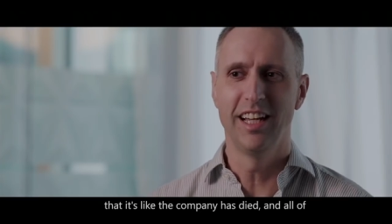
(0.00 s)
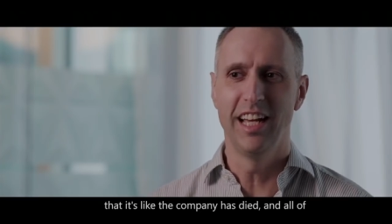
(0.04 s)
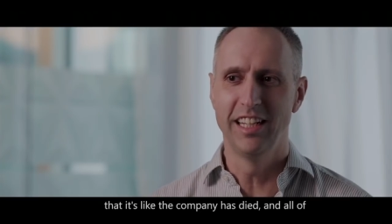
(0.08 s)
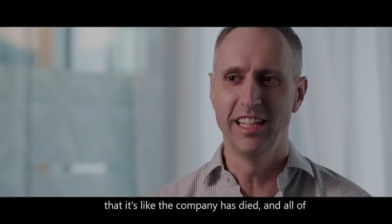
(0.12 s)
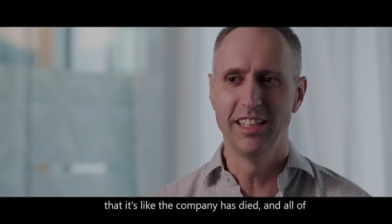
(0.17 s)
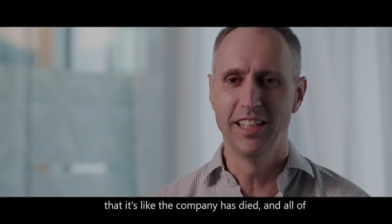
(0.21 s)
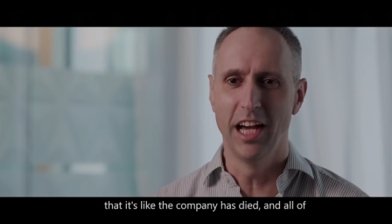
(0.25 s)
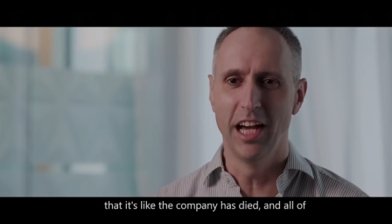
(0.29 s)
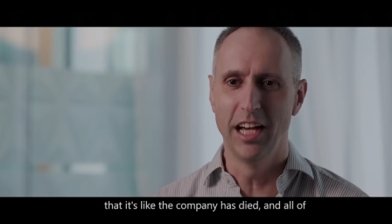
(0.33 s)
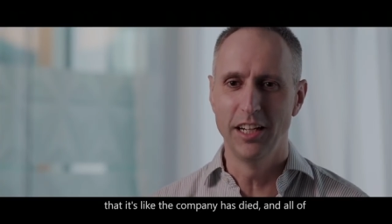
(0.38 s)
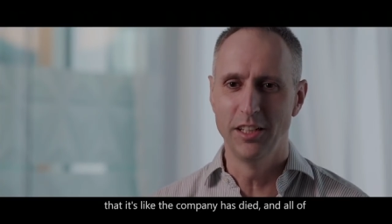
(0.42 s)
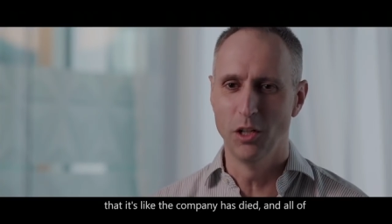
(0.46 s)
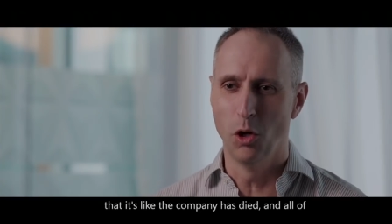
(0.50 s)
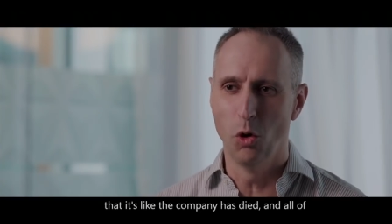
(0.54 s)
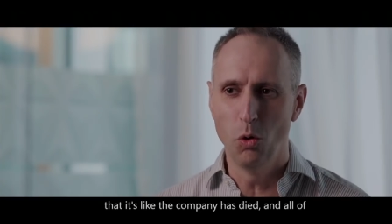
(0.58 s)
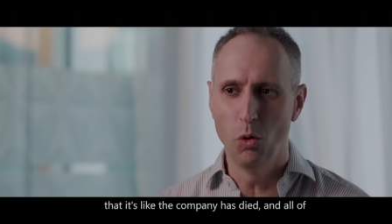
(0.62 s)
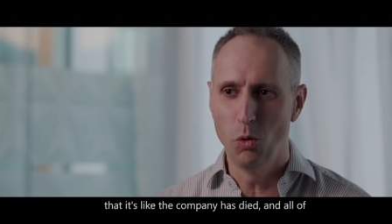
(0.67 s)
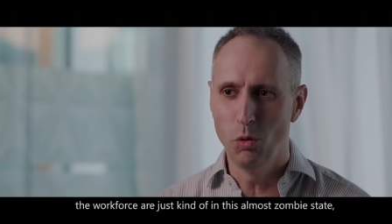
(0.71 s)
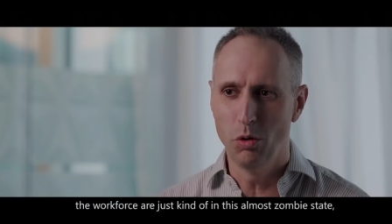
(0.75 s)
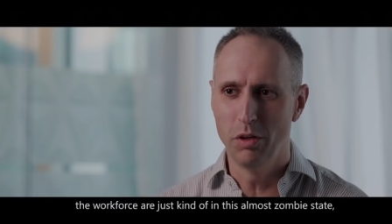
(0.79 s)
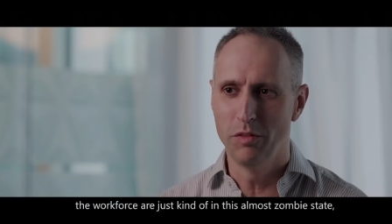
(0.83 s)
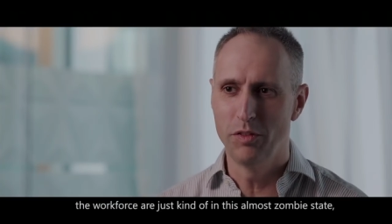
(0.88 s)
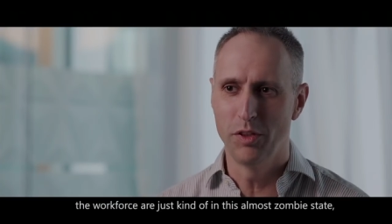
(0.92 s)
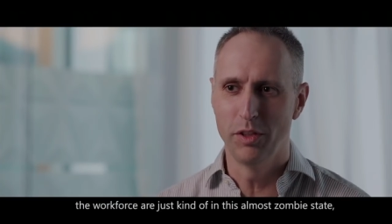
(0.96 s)
and
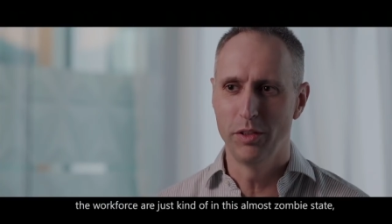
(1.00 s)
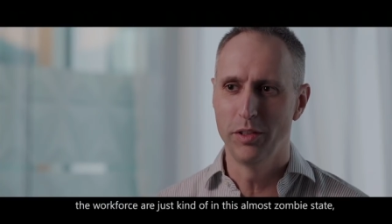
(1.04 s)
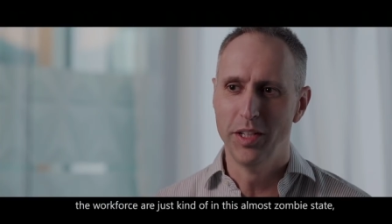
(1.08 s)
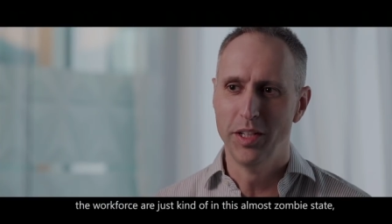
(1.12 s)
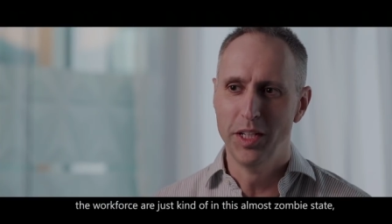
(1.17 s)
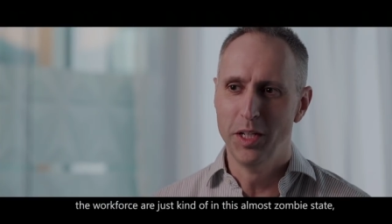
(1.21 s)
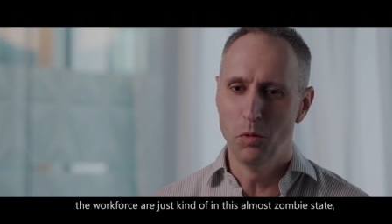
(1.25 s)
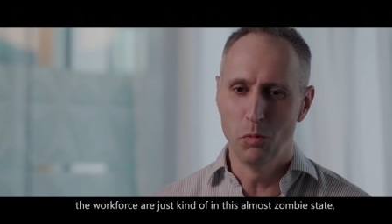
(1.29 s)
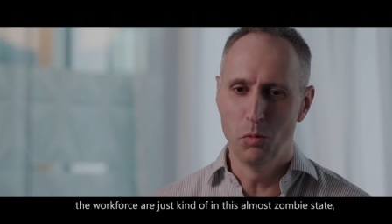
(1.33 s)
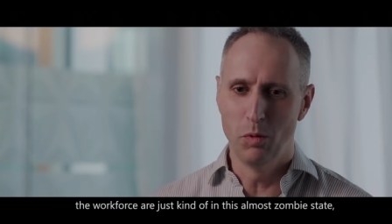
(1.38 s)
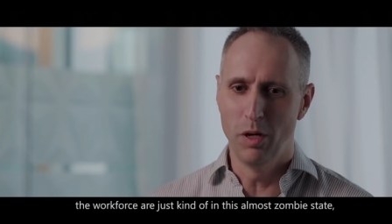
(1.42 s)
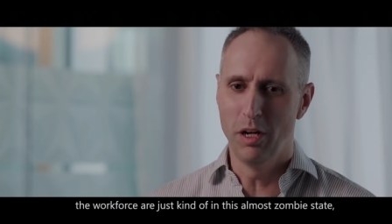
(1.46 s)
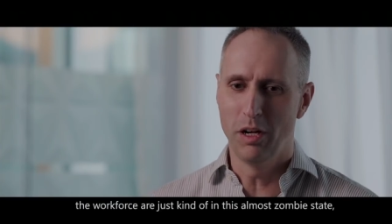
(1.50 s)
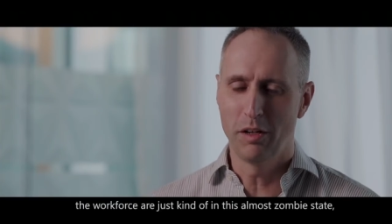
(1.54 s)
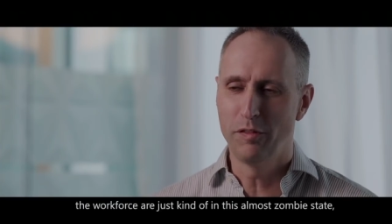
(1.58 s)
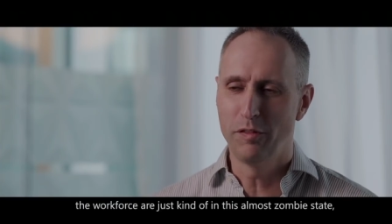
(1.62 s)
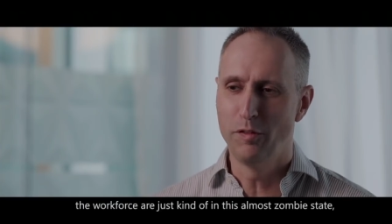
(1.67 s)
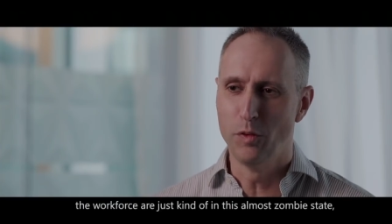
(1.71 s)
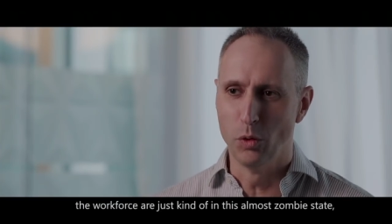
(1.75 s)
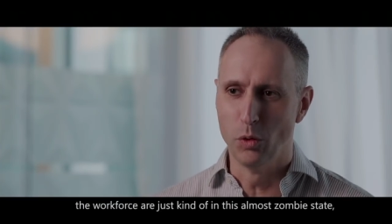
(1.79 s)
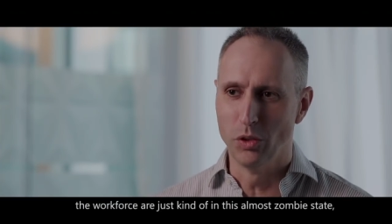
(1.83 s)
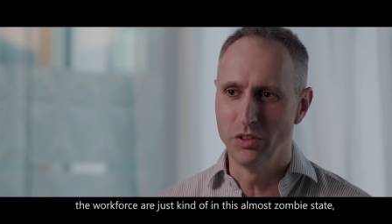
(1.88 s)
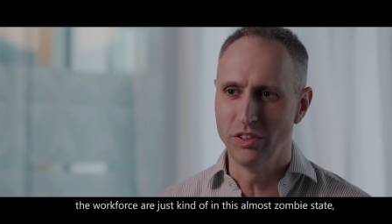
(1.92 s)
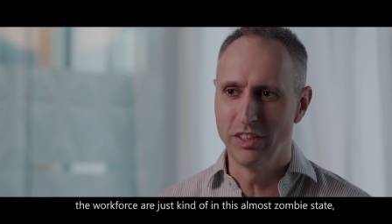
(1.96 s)
all of the
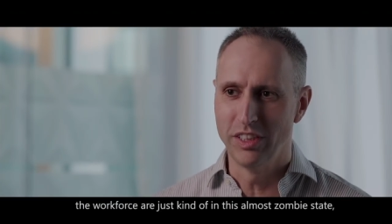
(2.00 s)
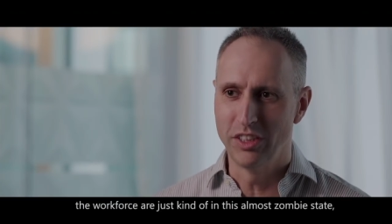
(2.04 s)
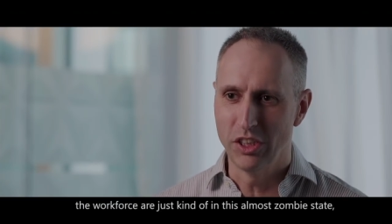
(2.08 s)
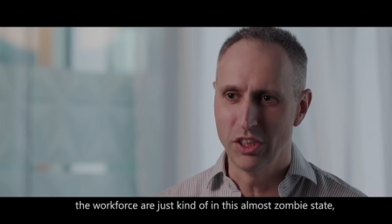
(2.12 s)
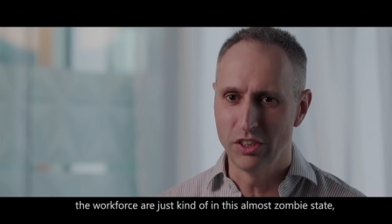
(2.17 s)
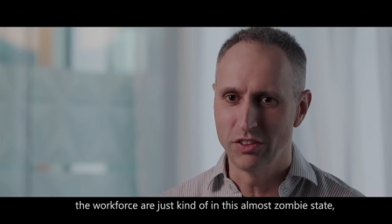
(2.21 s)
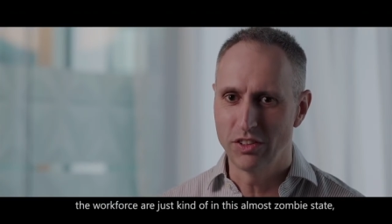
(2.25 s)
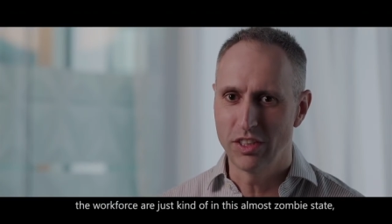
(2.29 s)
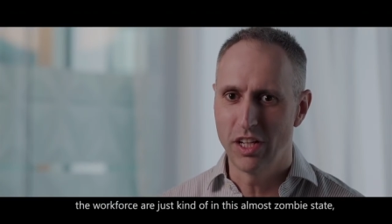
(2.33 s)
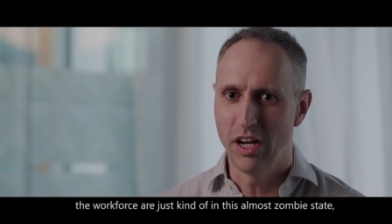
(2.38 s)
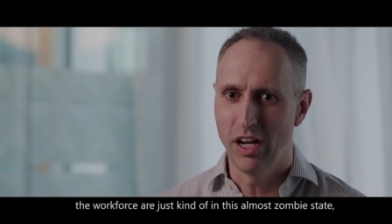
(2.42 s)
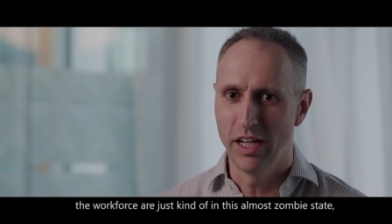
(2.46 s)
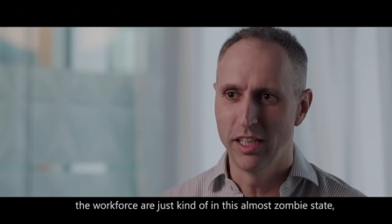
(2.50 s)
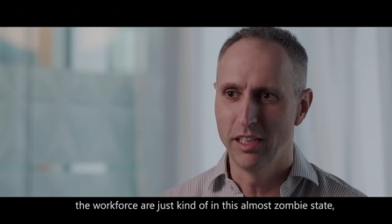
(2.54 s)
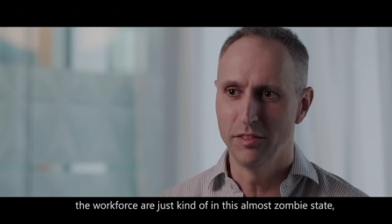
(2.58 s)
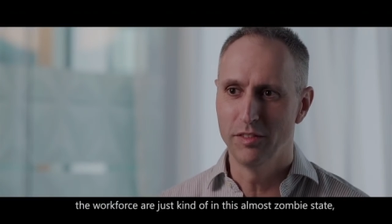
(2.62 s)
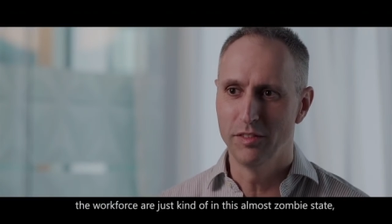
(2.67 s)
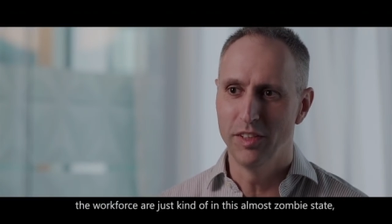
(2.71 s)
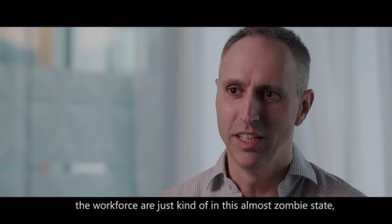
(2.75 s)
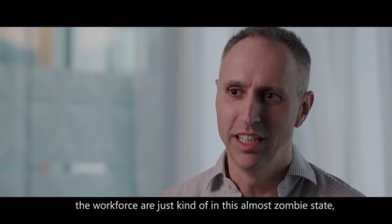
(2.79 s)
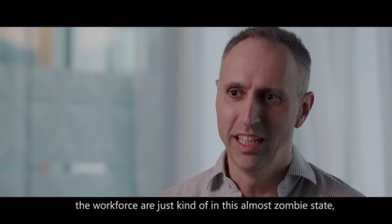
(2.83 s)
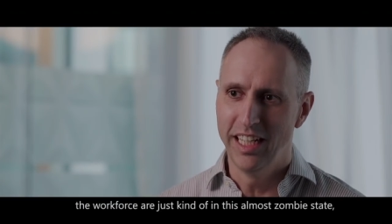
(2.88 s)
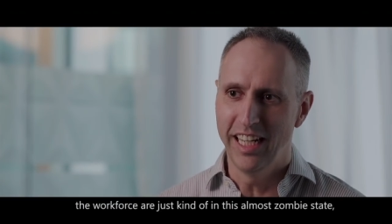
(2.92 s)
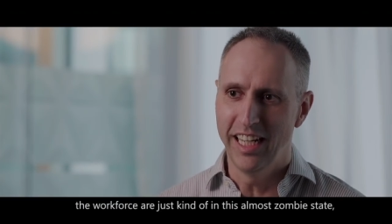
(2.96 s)
workforce are just kind
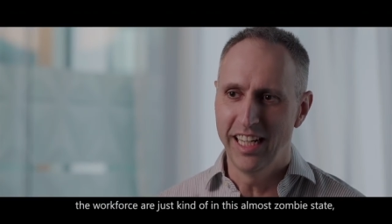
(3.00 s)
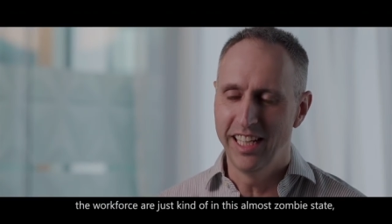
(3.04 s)
of